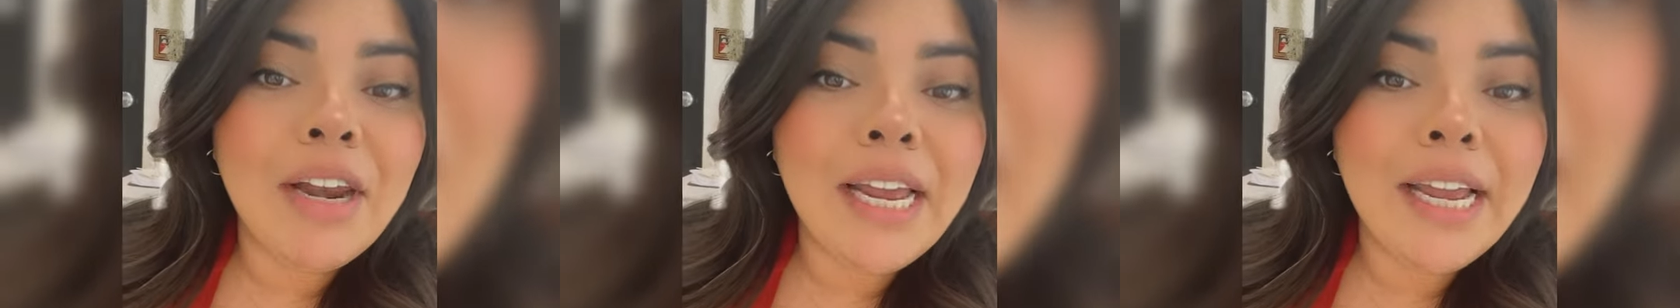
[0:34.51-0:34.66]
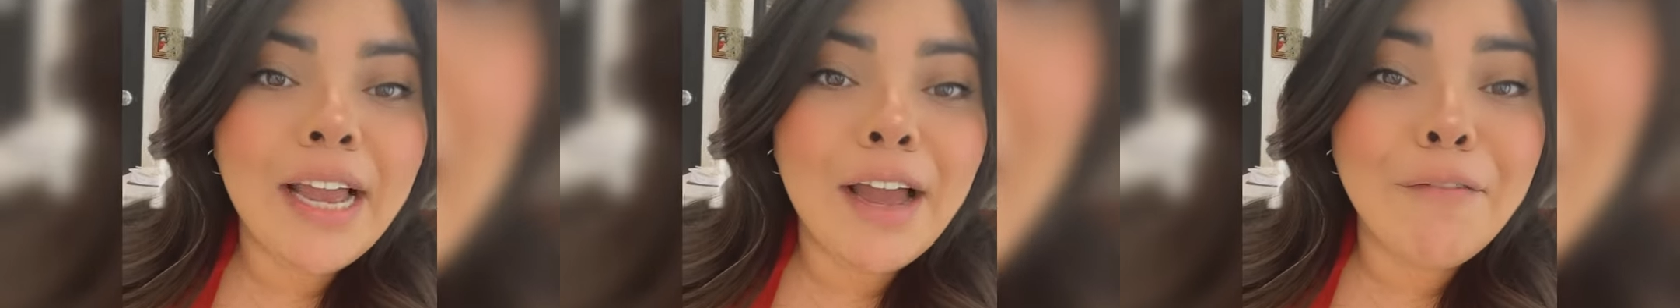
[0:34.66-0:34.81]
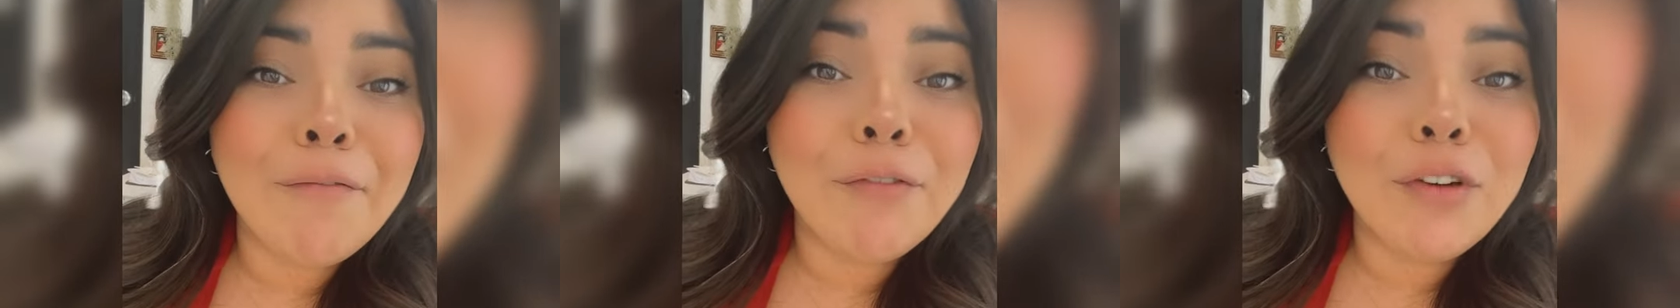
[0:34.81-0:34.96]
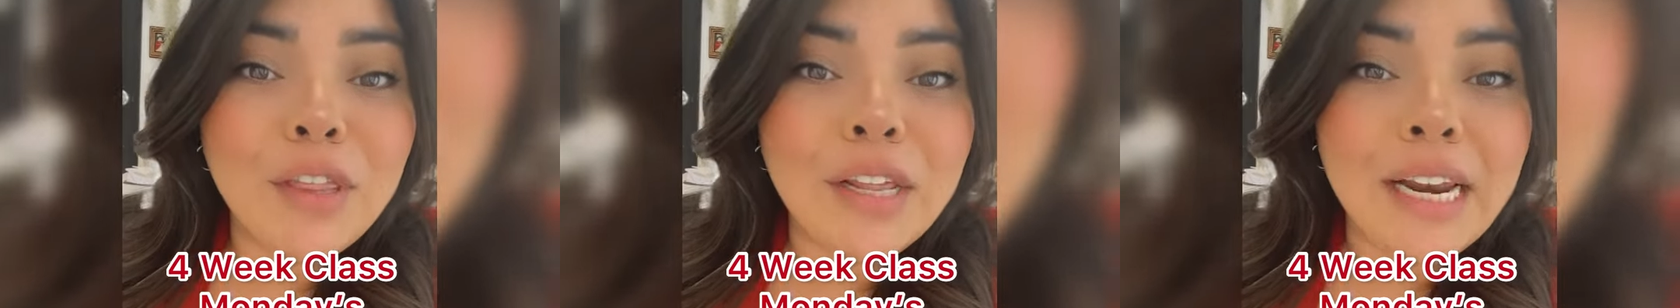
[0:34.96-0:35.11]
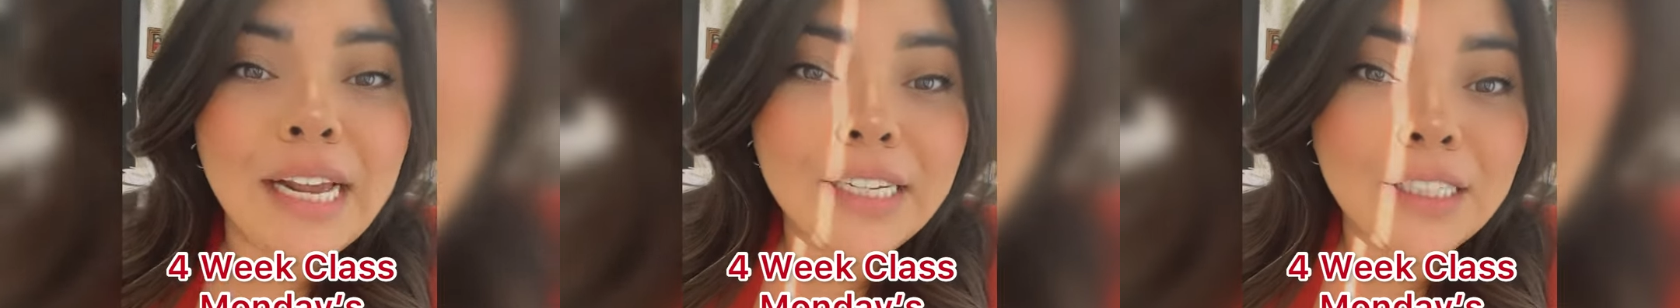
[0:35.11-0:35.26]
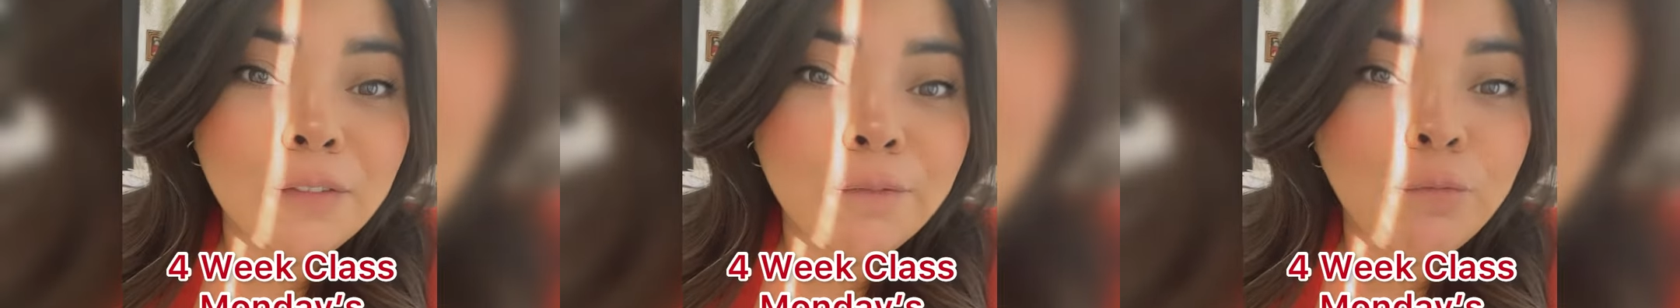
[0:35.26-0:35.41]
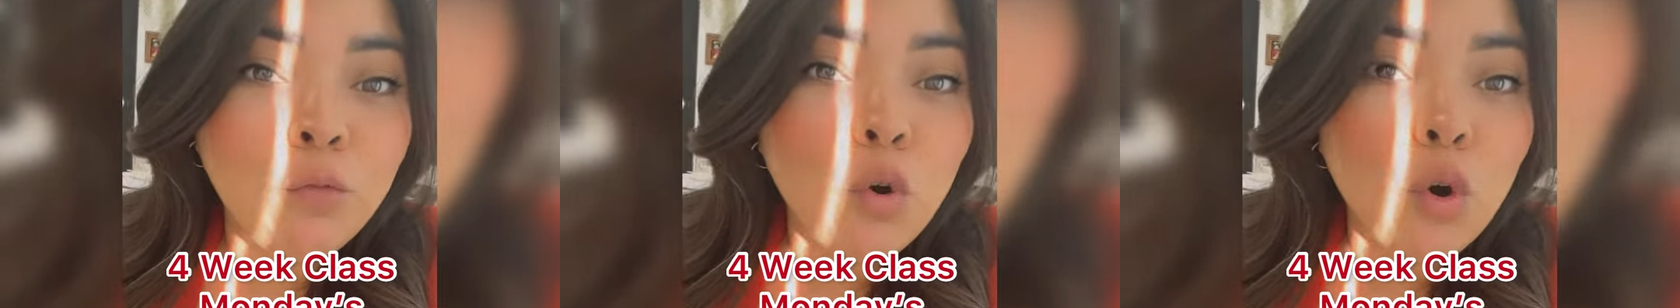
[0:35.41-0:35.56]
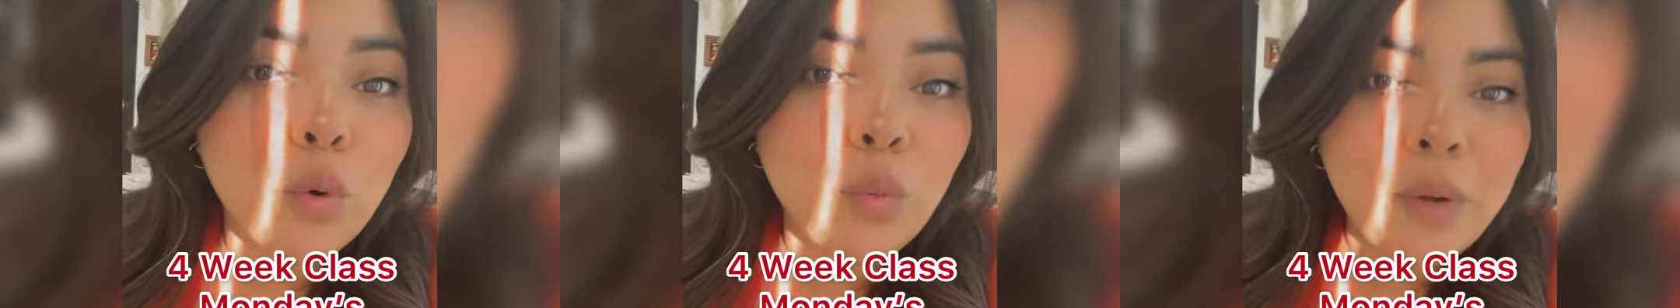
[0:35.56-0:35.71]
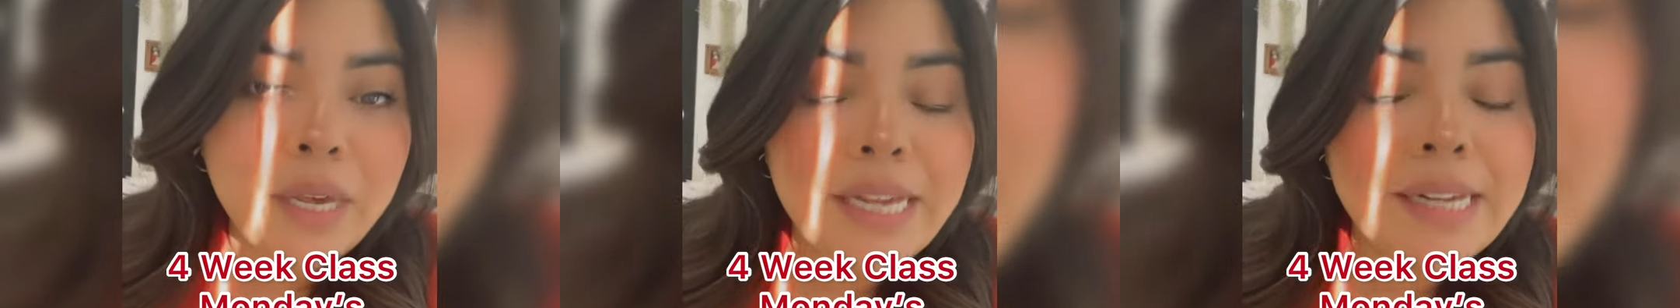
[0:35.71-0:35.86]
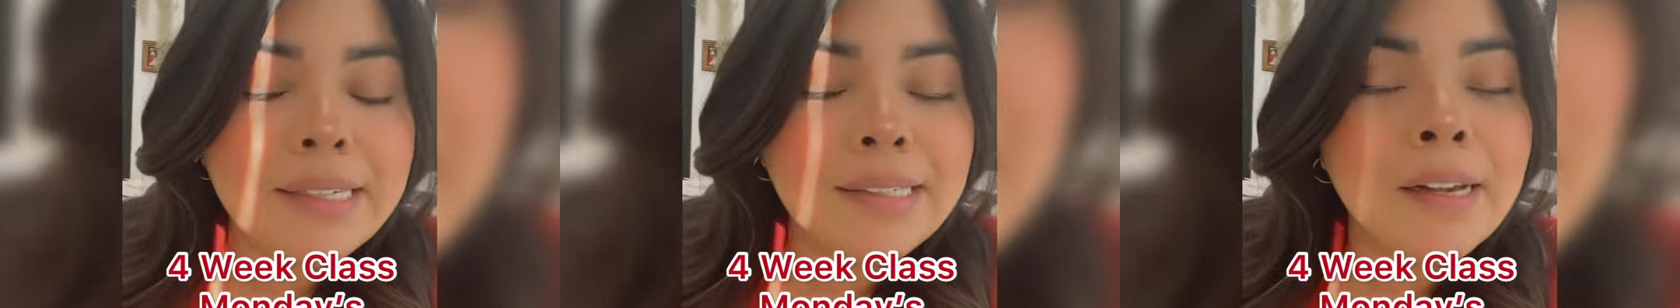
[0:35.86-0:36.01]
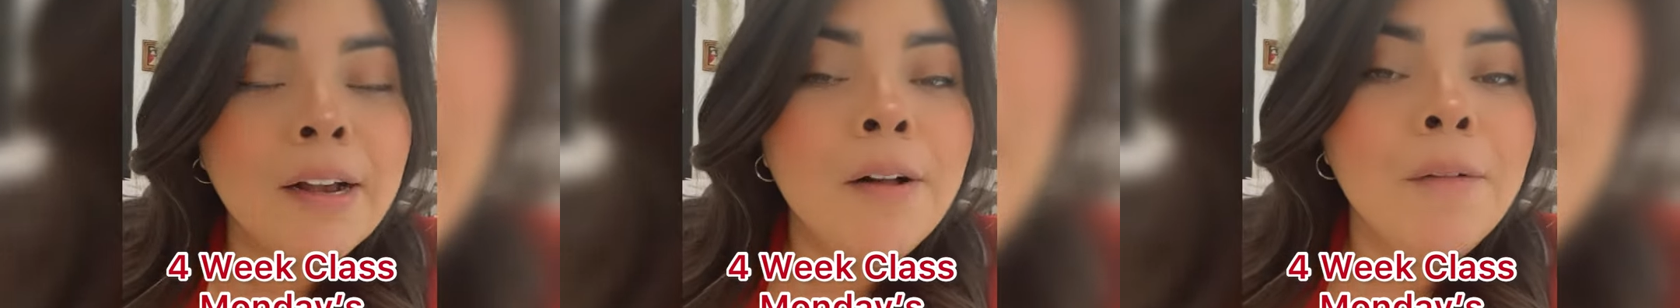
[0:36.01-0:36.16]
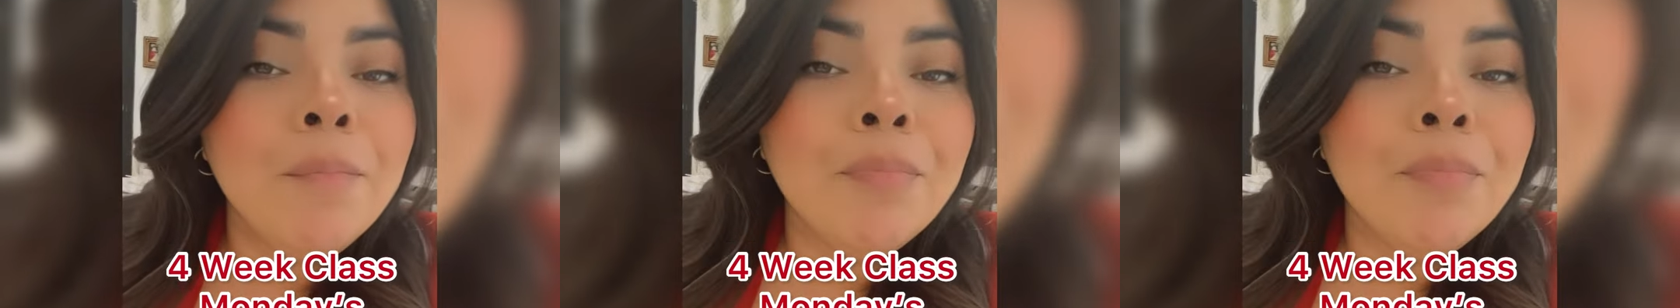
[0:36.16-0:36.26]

a.m. for the next four weeks.